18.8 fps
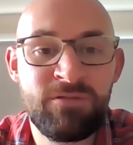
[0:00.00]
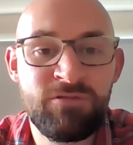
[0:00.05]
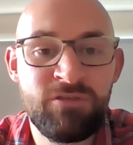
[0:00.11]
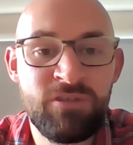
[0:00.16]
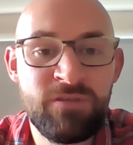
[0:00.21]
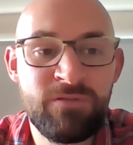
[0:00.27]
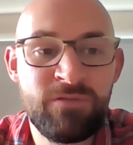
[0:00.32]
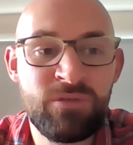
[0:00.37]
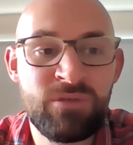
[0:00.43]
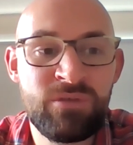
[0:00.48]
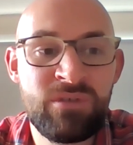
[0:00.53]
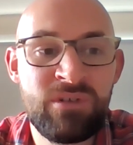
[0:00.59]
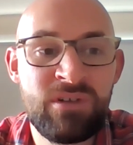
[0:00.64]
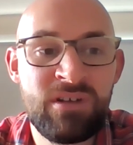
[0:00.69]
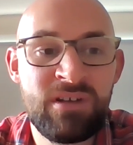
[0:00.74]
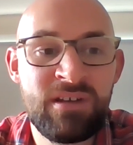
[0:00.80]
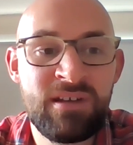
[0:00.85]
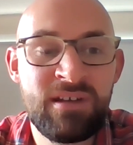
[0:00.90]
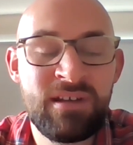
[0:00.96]
fruitful
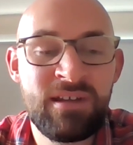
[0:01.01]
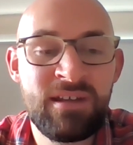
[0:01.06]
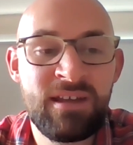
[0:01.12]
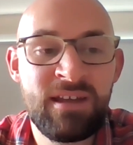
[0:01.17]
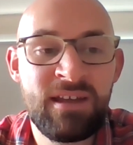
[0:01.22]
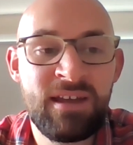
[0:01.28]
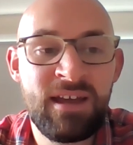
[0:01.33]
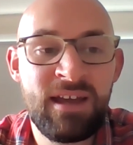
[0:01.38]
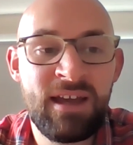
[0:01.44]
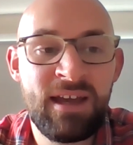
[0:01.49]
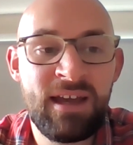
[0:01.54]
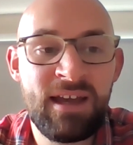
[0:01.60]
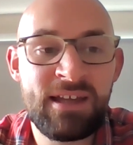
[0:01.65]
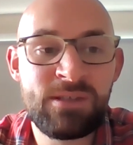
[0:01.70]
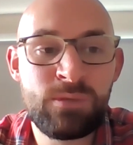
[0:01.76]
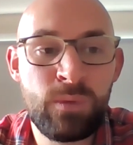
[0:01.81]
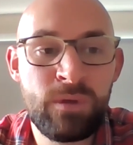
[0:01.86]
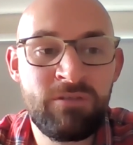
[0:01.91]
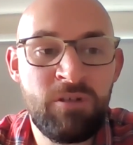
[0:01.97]

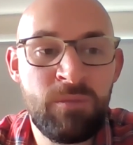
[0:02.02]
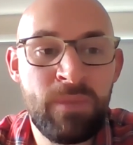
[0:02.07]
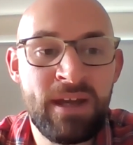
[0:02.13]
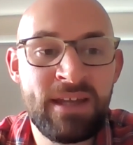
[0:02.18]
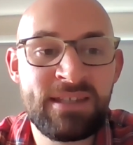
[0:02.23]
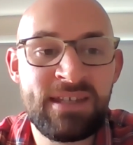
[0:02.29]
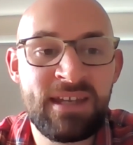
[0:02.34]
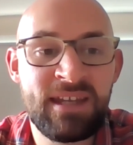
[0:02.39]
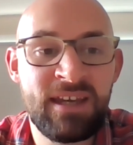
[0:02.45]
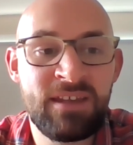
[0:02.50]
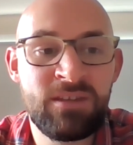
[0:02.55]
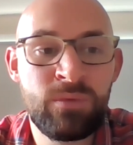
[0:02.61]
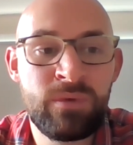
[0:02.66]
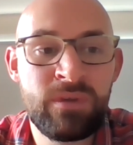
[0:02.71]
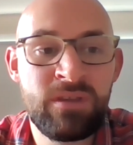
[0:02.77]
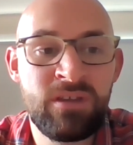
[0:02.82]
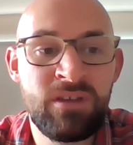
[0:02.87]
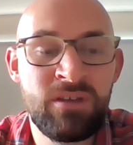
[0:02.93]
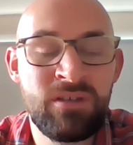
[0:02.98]
as we remain together
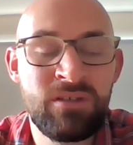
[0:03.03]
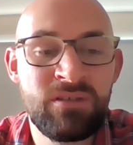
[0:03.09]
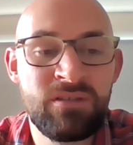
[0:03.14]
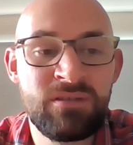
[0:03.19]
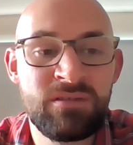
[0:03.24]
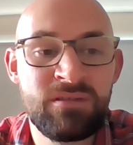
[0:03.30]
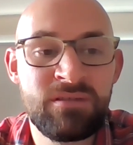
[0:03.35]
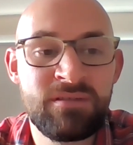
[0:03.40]
with you.